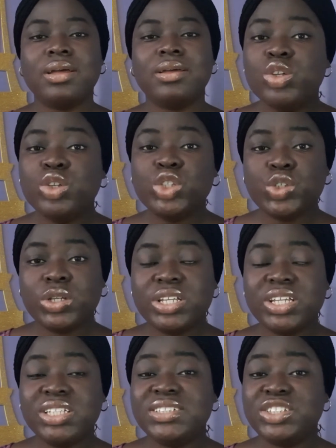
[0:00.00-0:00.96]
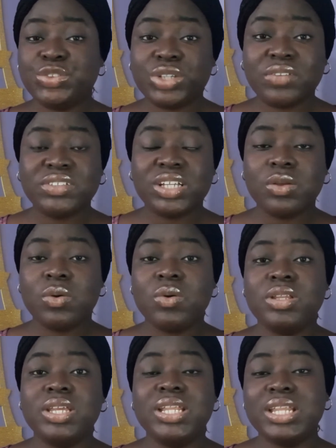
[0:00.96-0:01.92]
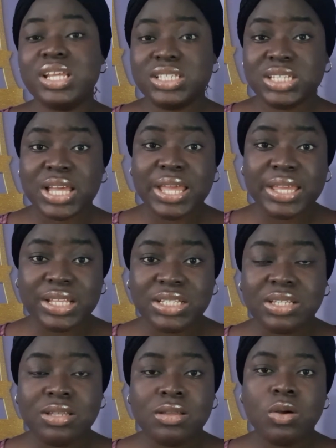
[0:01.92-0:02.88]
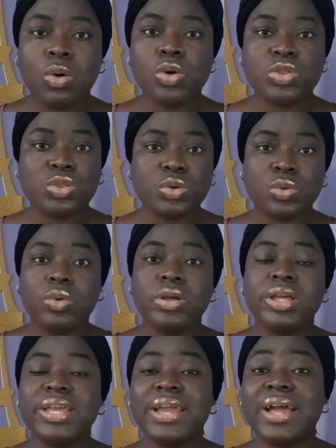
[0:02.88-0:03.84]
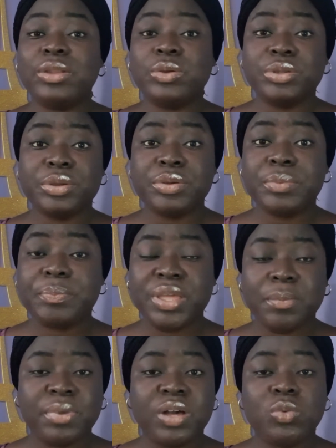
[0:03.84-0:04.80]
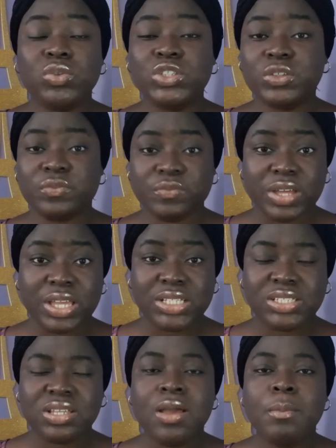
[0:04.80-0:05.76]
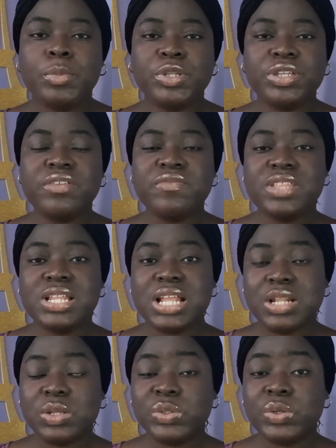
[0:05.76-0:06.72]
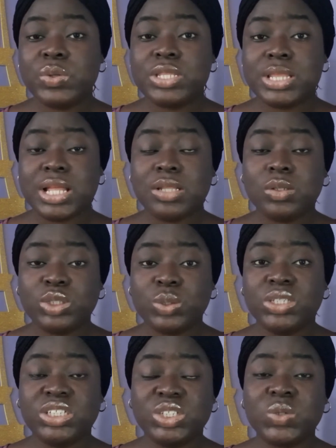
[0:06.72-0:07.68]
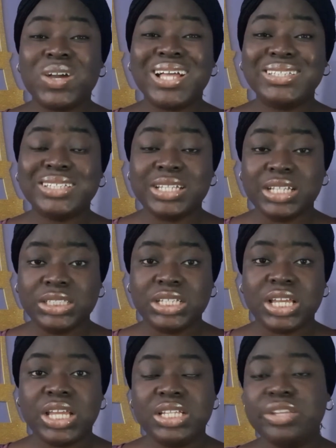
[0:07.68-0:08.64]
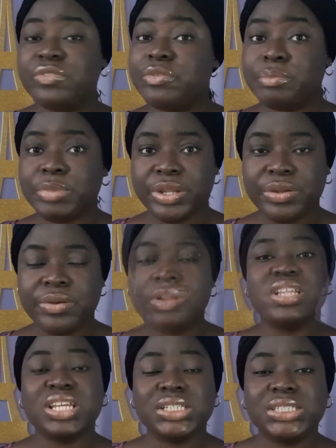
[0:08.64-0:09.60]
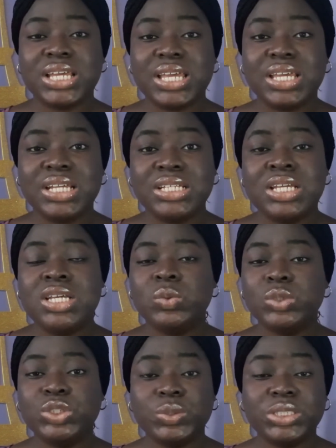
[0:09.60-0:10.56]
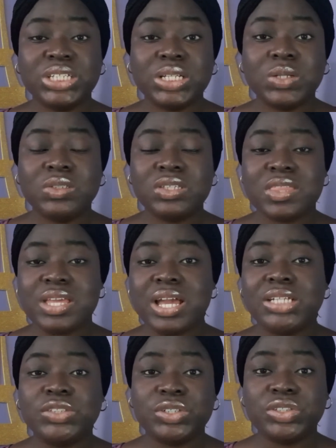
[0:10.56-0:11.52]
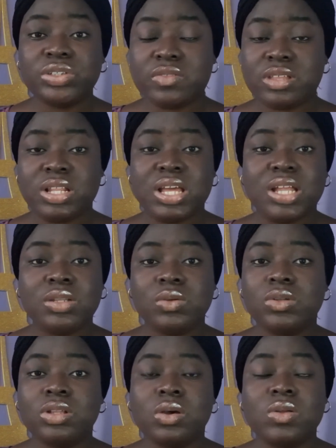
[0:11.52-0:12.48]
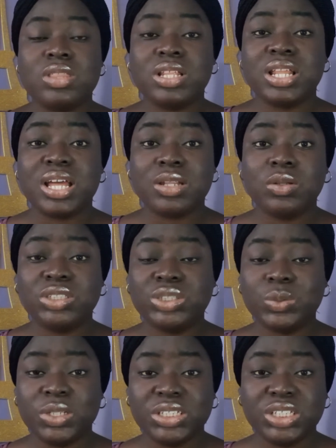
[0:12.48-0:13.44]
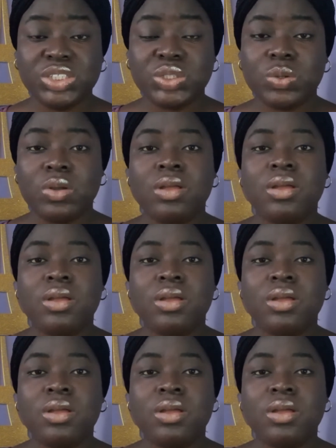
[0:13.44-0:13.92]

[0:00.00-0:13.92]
usually it is drafted on a letterhead, although an ordinary paper will suffice. But if the landlord or the landlord solicitor has a letterhead, even better. The letterhead, which will tell us the address of the landlord or the landlord solicitor.